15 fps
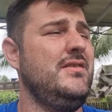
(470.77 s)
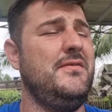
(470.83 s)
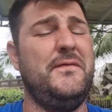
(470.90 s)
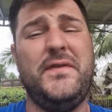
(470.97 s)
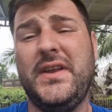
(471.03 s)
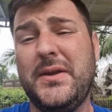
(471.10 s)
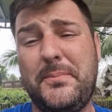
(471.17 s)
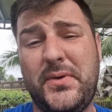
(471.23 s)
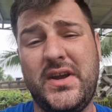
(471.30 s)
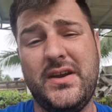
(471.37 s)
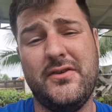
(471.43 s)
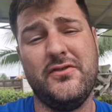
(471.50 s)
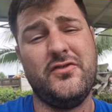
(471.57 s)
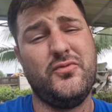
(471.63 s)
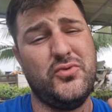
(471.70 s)

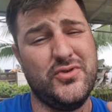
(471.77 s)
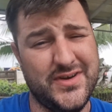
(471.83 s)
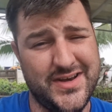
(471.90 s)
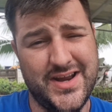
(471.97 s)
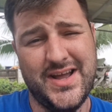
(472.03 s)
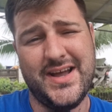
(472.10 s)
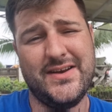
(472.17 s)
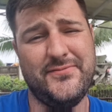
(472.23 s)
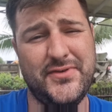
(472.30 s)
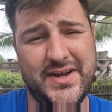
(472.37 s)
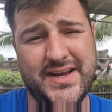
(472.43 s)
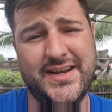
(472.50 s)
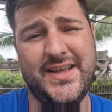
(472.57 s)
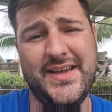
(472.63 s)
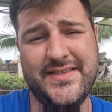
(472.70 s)
Filipinos will not
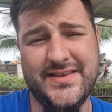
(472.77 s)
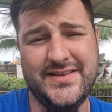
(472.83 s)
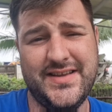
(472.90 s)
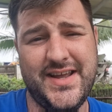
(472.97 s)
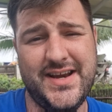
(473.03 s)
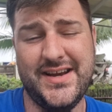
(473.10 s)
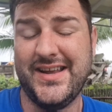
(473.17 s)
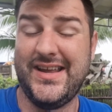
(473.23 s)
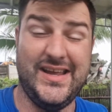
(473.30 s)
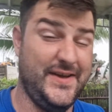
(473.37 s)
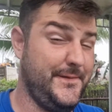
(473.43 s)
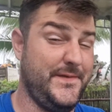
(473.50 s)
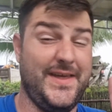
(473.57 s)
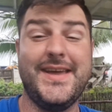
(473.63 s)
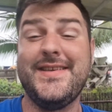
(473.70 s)
fucking hesitate.
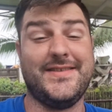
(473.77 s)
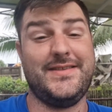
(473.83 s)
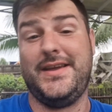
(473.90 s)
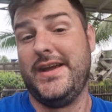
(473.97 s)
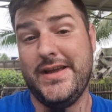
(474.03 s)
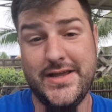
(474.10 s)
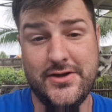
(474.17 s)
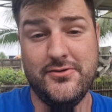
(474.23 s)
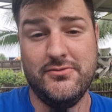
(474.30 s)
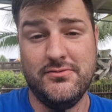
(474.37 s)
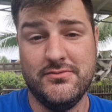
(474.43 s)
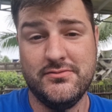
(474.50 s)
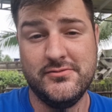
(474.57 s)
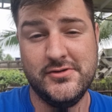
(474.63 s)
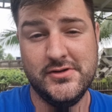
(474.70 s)
If they see you
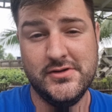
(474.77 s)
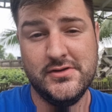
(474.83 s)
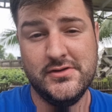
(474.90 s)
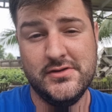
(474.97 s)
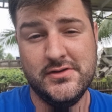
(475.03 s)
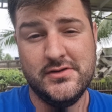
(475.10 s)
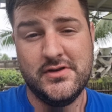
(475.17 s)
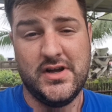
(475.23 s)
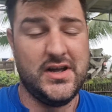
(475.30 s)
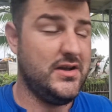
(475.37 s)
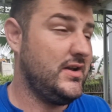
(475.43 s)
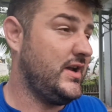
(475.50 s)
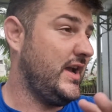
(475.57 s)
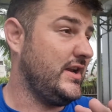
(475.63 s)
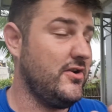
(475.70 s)

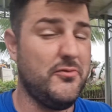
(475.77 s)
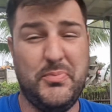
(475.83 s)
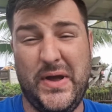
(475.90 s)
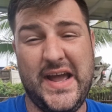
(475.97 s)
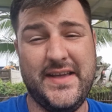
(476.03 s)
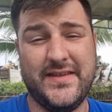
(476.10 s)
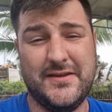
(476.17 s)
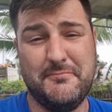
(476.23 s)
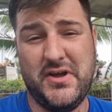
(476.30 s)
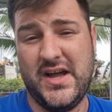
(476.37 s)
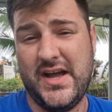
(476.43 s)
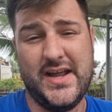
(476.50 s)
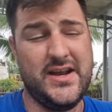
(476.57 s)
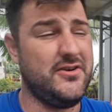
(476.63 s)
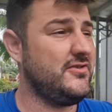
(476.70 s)
and you're passing
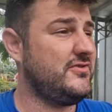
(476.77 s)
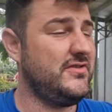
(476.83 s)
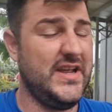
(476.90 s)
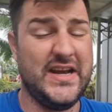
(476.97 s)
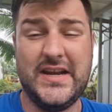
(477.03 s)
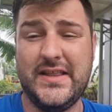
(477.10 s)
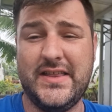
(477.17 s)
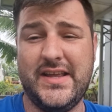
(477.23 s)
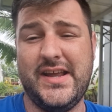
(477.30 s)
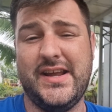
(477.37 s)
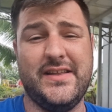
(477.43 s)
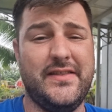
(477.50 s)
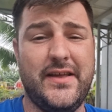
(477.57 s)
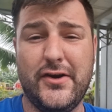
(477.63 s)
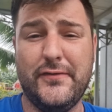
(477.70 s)
by or anything
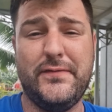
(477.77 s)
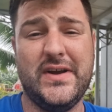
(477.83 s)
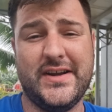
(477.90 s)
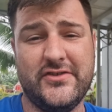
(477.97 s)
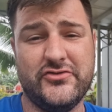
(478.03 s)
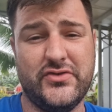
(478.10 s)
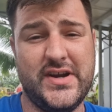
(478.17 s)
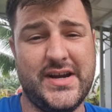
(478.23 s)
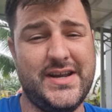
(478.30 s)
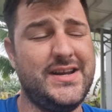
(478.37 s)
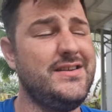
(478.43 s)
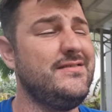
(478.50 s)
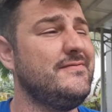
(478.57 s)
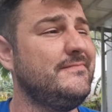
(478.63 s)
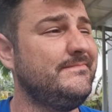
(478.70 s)
and they're fucking
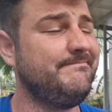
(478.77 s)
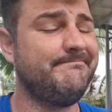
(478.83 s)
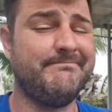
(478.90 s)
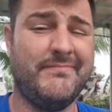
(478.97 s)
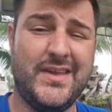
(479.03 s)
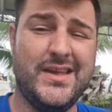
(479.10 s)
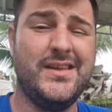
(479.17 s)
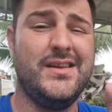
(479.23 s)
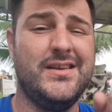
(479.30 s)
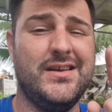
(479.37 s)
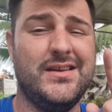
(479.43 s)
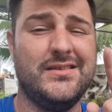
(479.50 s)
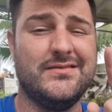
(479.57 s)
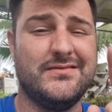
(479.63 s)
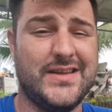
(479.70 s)
drinking,
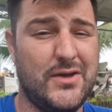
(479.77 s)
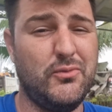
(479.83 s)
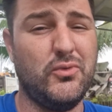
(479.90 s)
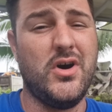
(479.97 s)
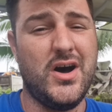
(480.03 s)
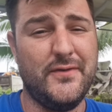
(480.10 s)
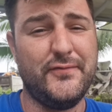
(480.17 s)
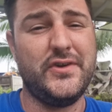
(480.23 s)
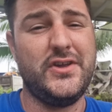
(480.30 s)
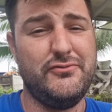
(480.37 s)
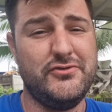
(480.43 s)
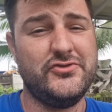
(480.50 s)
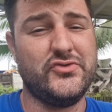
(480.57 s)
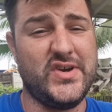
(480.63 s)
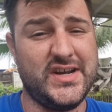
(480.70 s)
they offer you
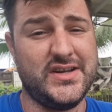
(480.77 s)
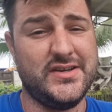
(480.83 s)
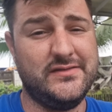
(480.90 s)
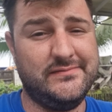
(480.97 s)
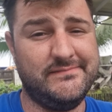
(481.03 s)
a drink.